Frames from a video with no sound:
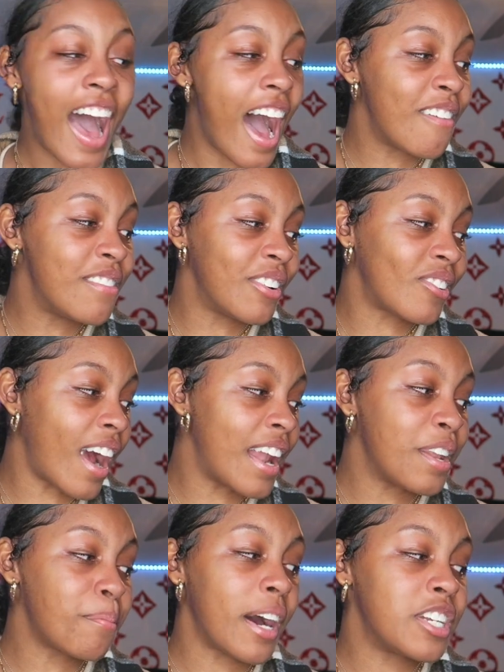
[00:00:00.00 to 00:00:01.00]
I've been
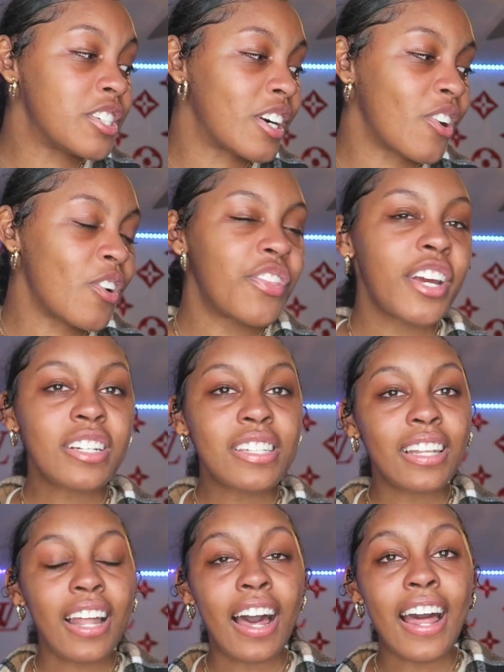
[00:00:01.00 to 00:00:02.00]
writing in my journal. There's
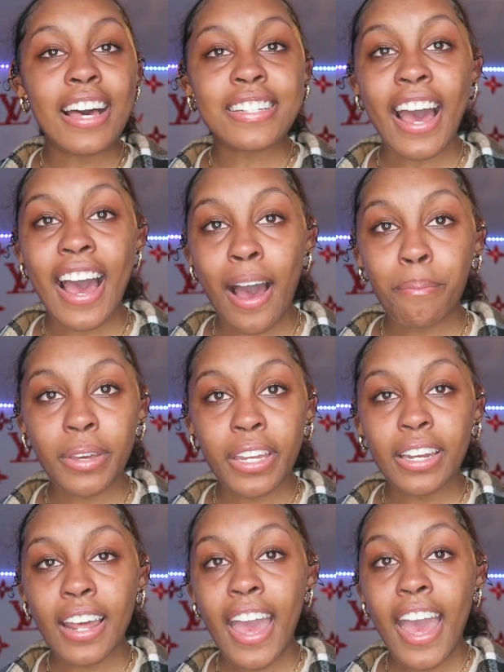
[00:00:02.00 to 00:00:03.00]
a lot has
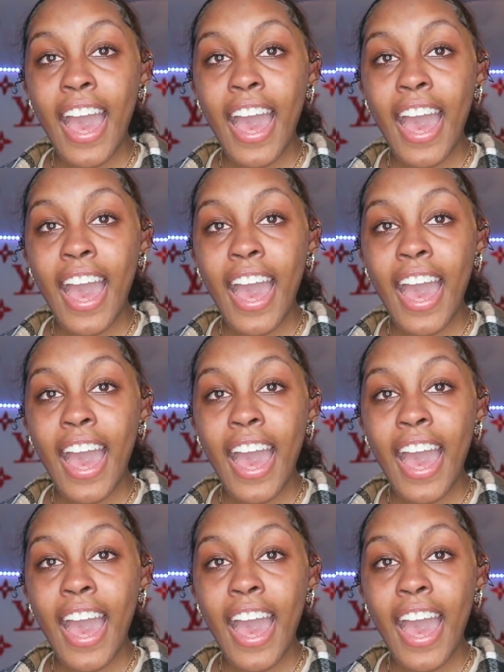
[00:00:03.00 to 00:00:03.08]
happened